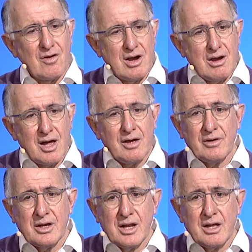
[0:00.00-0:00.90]
Allow,
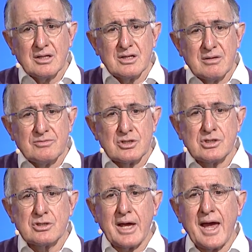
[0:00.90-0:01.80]
allow him to,
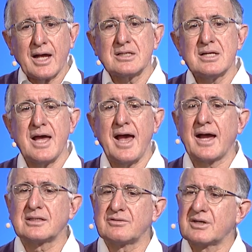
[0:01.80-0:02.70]
to act an
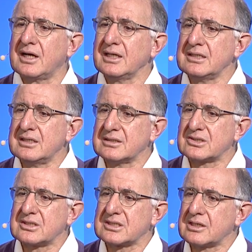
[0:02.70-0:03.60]
act of kindness
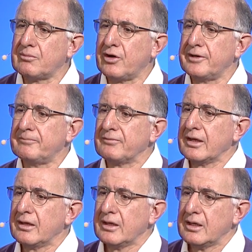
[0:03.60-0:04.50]
to someone
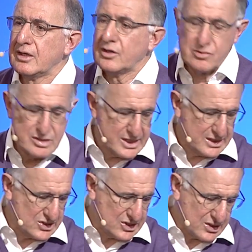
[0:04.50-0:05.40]
who
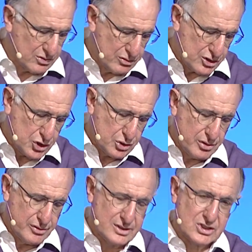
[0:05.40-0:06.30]
needs it or
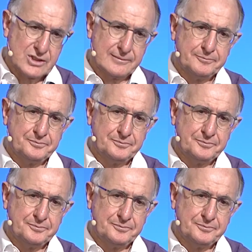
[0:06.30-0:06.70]
assurance.